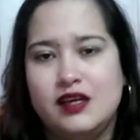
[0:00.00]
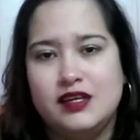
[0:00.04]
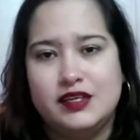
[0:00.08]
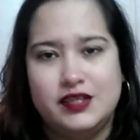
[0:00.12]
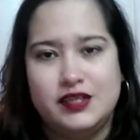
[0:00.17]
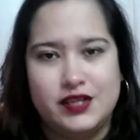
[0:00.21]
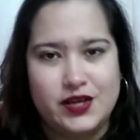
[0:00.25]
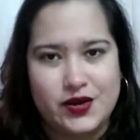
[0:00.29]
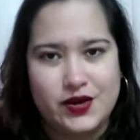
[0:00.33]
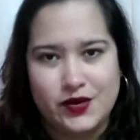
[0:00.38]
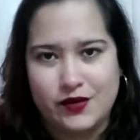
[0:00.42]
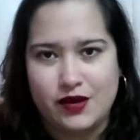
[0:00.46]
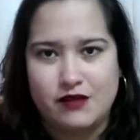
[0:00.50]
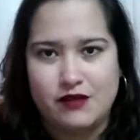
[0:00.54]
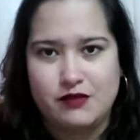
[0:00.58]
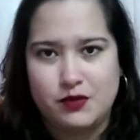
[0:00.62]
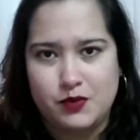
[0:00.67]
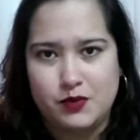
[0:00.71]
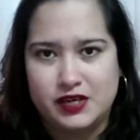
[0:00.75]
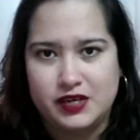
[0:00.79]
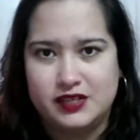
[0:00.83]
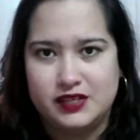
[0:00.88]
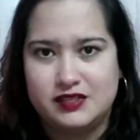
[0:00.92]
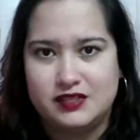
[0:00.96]
No,
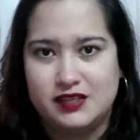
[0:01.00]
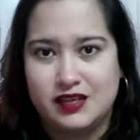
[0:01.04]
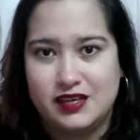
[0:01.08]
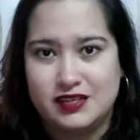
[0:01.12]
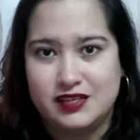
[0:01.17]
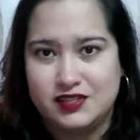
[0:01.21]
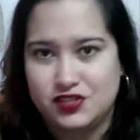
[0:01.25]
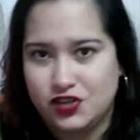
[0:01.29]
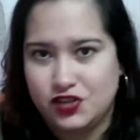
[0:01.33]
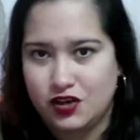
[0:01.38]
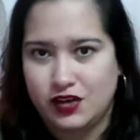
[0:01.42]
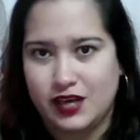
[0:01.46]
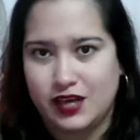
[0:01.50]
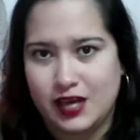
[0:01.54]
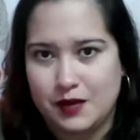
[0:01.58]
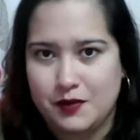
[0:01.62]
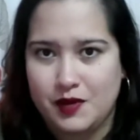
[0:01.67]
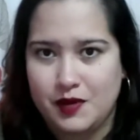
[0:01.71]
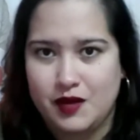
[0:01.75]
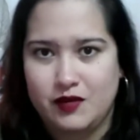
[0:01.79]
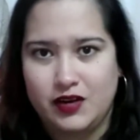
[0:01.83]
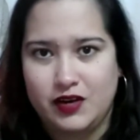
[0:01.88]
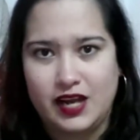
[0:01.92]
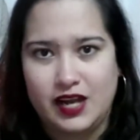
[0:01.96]
everybody is talking
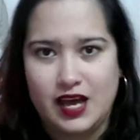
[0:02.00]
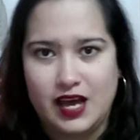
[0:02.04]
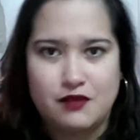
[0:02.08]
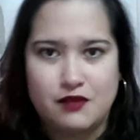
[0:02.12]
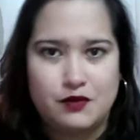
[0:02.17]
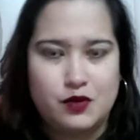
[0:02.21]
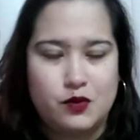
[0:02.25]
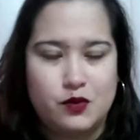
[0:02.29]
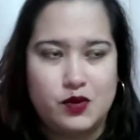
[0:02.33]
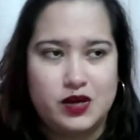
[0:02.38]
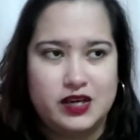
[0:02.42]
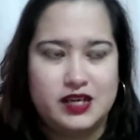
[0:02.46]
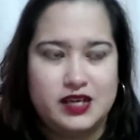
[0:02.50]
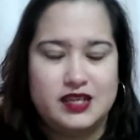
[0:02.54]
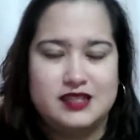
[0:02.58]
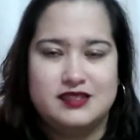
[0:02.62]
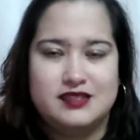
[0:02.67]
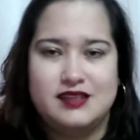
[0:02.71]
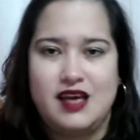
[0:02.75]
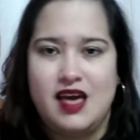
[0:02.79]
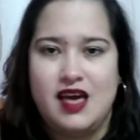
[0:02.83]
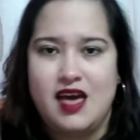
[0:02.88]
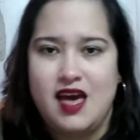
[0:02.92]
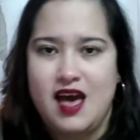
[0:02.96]
about it. Everyone is
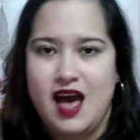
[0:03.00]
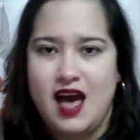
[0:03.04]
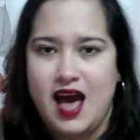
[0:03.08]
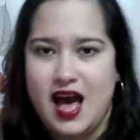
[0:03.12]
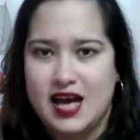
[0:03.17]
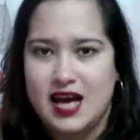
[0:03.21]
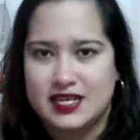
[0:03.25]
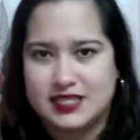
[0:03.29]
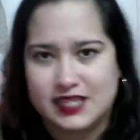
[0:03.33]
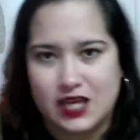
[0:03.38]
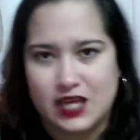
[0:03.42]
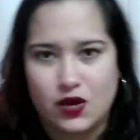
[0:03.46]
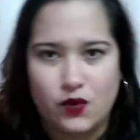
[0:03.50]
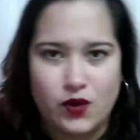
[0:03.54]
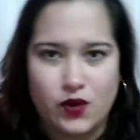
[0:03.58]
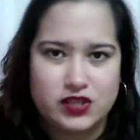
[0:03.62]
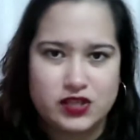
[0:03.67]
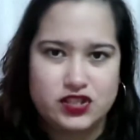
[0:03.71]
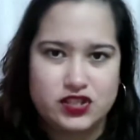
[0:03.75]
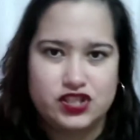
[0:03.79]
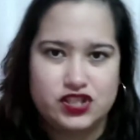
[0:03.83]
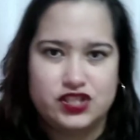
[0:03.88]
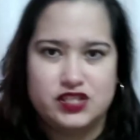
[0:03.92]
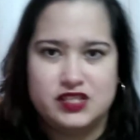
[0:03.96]
asking
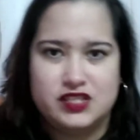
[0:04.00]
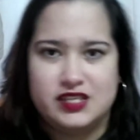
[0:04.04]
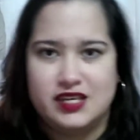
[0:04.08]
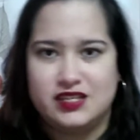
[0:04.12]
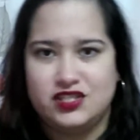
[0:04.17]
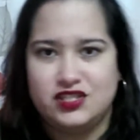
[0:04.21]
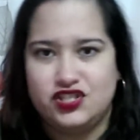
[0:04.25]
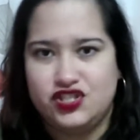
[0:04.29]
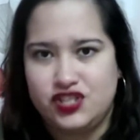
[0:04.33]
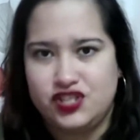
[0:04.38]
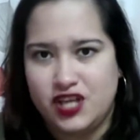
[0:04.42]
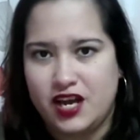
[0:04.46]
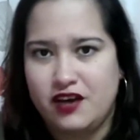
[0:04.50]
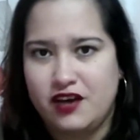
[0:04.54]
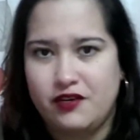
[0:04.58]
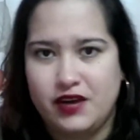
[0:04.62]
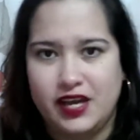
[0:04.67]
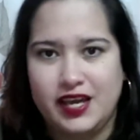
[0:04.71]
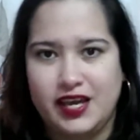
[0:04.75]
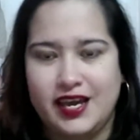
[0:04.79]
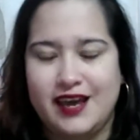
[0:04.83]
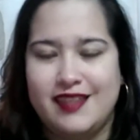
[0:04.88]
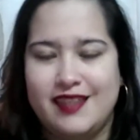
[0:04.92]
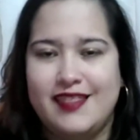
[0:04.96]
questions and
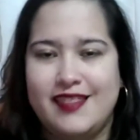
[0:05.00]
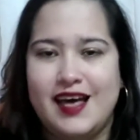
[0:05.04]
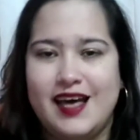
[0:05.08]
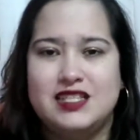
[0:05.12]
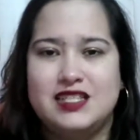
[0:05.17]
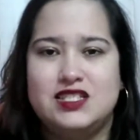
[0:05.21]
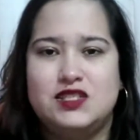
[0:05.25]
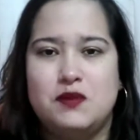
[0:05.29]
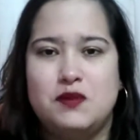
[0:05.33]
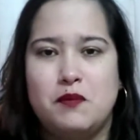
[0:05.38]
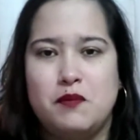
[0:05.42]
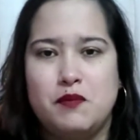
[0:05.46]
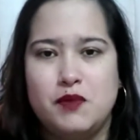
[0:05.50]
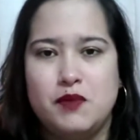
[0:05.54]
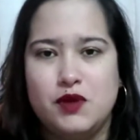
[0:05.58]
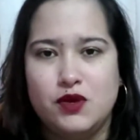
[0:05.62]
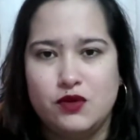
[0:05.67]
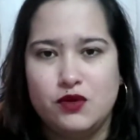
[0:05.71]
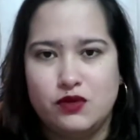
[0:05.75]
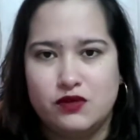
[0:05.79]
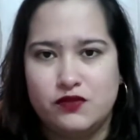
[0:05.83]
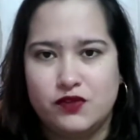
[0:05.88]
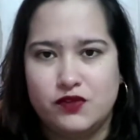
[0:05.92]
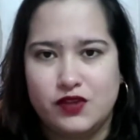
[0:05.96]
sharing and that's
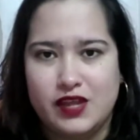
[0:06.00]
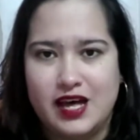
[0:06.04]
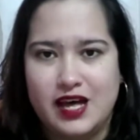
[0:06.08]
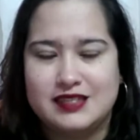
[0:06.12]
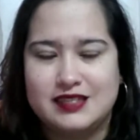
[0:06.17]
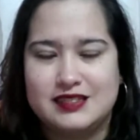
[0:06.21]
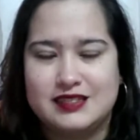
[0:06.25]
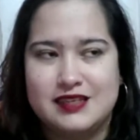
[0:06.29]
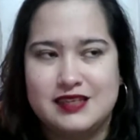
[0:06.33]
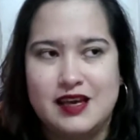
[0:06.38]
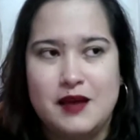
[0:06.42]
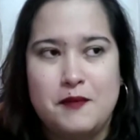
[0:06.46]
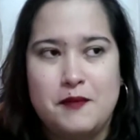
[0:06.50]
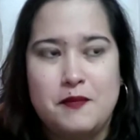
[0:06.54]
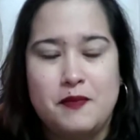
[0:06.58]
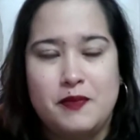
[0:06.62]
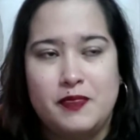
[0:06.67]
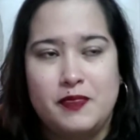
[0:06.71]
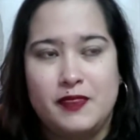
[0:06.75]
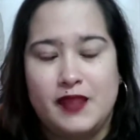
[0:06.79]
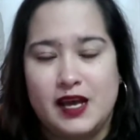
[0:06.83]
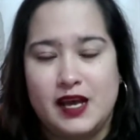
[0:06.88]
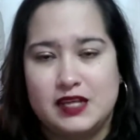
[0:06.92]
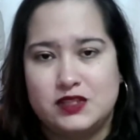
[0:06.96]
beautiful. That's
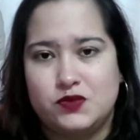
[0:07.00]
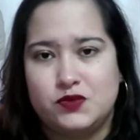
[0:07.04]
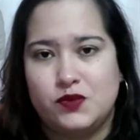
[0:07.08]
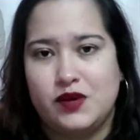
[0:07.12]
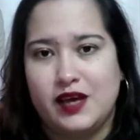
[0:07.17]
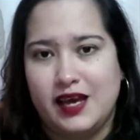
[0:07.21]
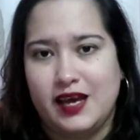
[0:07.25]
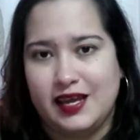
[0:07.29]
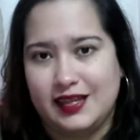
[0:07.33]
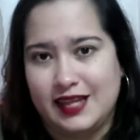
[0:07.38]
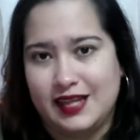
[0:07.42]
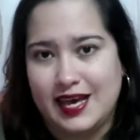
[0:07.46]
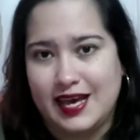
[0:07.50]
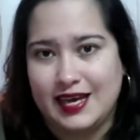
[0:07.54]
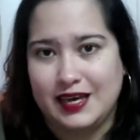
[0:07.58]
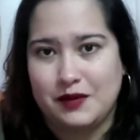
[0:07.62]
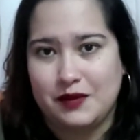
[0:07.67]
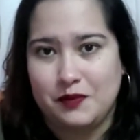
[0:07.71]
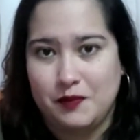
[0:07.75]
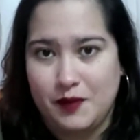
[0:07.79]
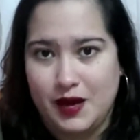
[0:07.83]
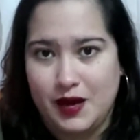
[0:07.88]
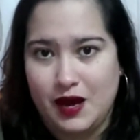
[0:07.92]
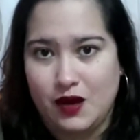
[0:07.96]
that's why I like
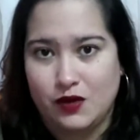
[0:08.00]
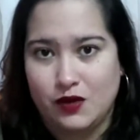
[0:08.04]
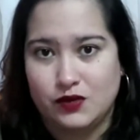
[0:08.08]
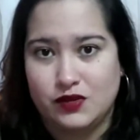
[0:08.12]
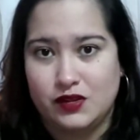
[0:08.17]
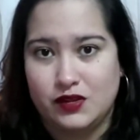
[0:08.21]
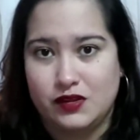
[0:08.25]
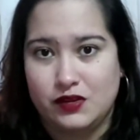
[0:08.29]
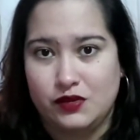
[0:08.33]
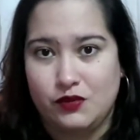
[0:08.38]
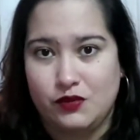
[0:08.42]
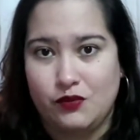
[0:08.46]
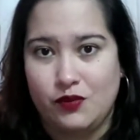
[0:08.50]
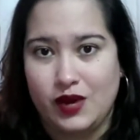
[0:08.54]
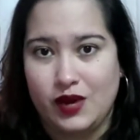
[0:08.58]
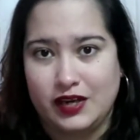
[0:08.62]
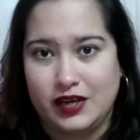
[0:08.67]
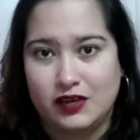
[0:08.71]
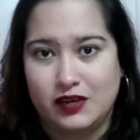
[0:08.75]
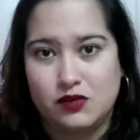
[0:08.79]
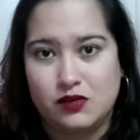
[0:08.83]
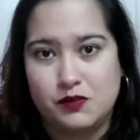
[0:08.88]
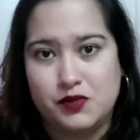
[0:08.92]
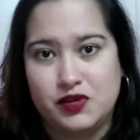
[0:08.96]
about the
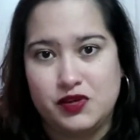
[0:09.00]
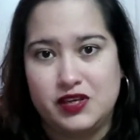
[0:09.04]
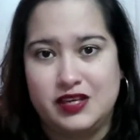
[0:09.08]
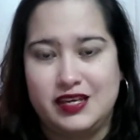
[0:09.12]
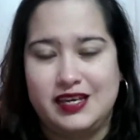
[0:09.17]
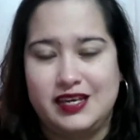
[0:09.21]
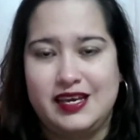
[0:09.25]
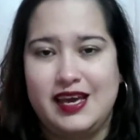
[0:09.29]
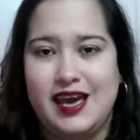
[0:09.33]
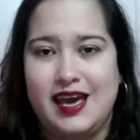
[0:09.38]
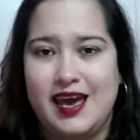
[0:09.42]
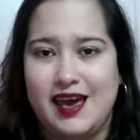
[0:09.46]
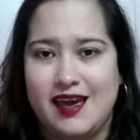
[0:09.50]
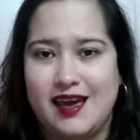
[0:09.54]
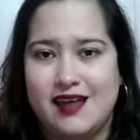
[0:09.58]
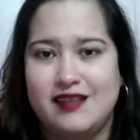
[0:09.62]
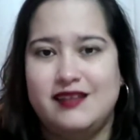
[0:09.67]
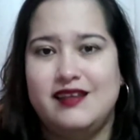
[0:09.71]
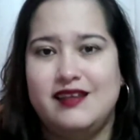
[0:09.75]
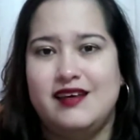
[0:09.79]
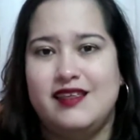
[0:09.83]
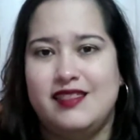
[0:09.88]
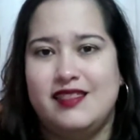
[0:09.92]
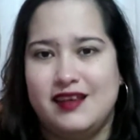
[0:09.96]
writing community
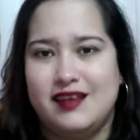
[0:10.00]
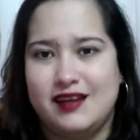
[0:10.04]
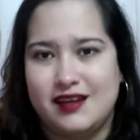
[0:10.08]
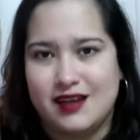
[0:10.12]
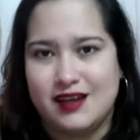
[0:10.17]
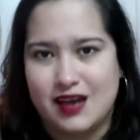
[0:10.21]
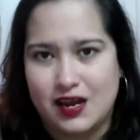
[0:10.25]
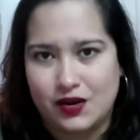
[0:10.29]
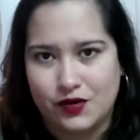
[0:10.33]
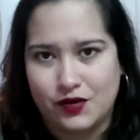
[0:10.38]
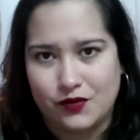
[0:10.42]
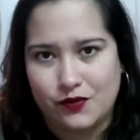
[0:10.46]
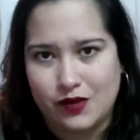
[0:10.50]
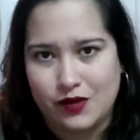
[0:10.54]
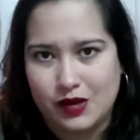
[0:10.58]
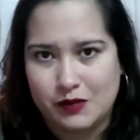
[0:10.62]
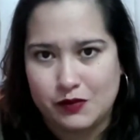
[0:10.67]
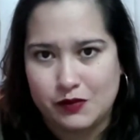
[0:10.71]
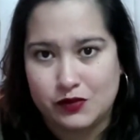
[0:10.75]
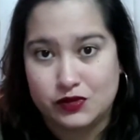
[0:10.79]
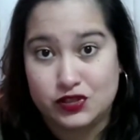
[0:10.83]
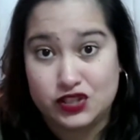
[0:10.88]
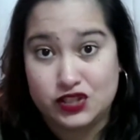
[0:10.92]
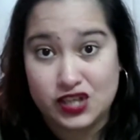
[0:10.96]
and the
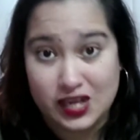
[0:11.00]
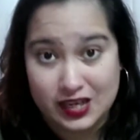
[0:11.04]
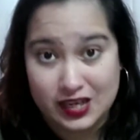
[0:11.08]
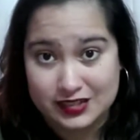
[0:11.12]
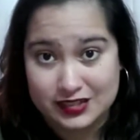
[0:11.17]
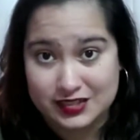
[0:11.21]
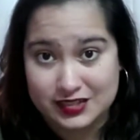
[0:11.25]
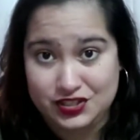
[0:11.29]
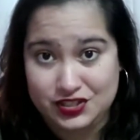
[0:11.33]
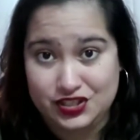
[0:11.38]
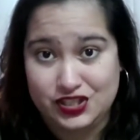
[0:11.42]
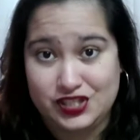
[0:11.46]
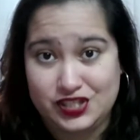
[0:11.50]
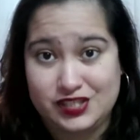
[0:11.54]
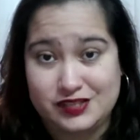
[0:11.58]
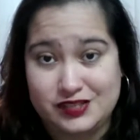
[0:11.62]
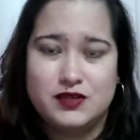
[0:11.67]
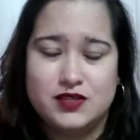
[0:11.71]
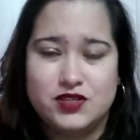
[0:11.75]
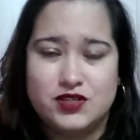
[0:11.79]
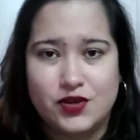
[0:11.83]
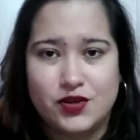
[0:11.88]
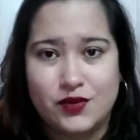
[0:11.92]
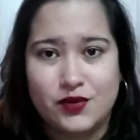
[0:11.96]
NaNoWriMo challenges.
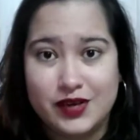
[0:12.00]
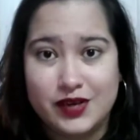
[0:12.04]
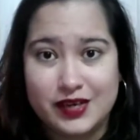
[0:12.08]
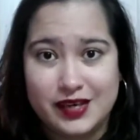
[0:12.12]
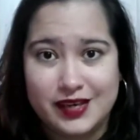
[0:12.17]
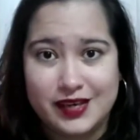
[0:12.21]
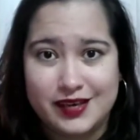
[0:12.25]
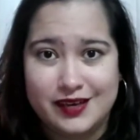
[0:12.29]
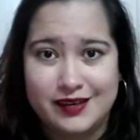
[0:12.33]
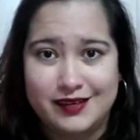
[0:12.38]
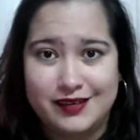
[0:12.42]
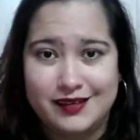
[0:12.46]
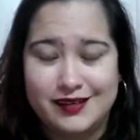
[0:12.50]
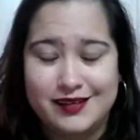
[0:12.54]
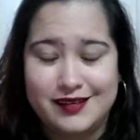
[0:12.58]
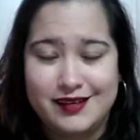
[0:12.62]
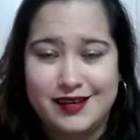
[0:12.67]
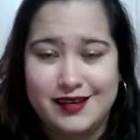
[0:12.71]
So again,